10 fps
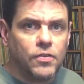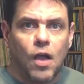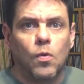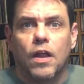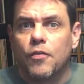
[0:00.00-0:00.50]
of
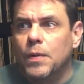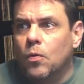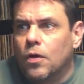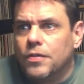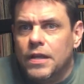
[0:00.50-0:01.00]
Dog would ever be
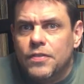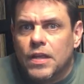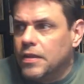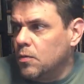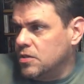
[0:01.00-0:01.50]
worth
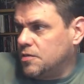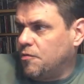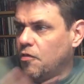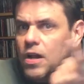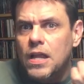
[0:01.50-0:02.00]
anything. They were just
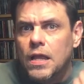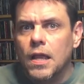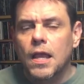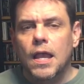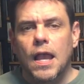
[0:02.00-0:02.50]
free.
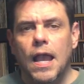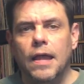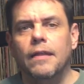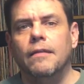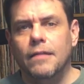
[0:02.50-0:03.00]

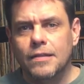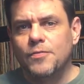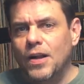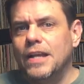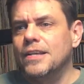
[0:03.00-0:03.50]
And it's
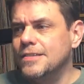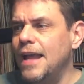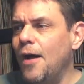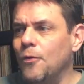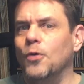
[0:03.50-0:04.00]
funny because
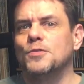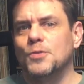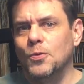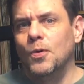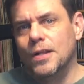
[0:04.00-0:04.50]
now those are
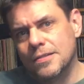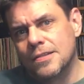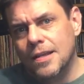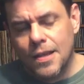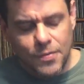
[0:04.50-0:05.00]
the ones
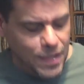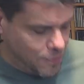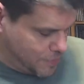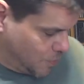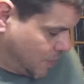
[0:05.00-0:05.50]
that are
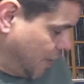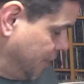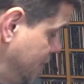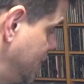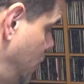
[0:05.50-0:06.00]
so
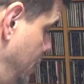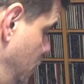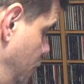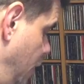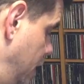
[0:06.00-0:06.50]
coveted. So we move